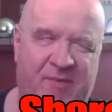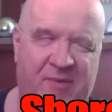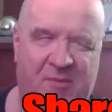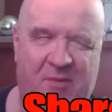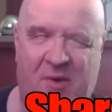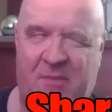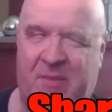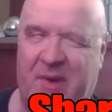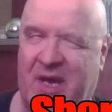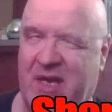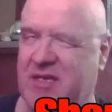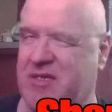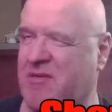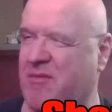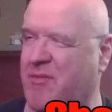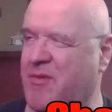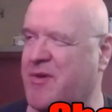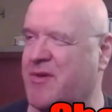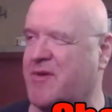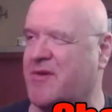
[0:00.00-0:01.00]
you want to pass
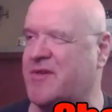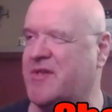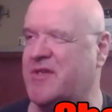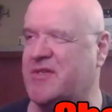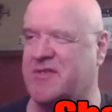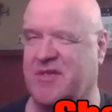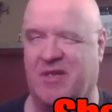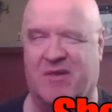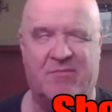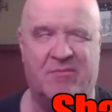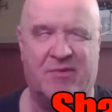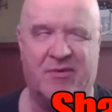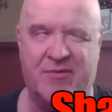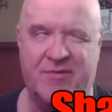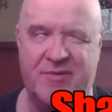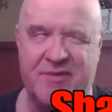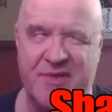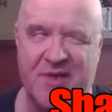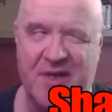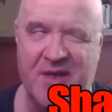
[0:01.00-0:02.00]
the word on these
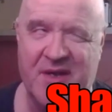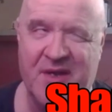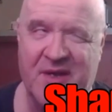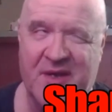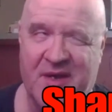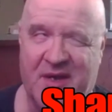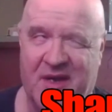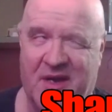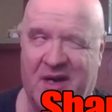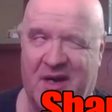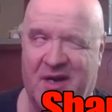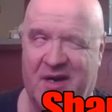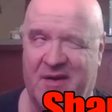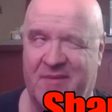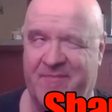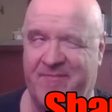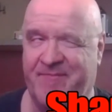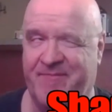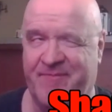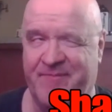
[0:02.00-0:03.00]
tumblers.
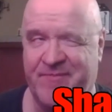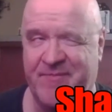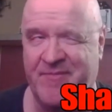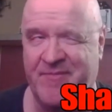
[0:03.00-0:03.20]
Then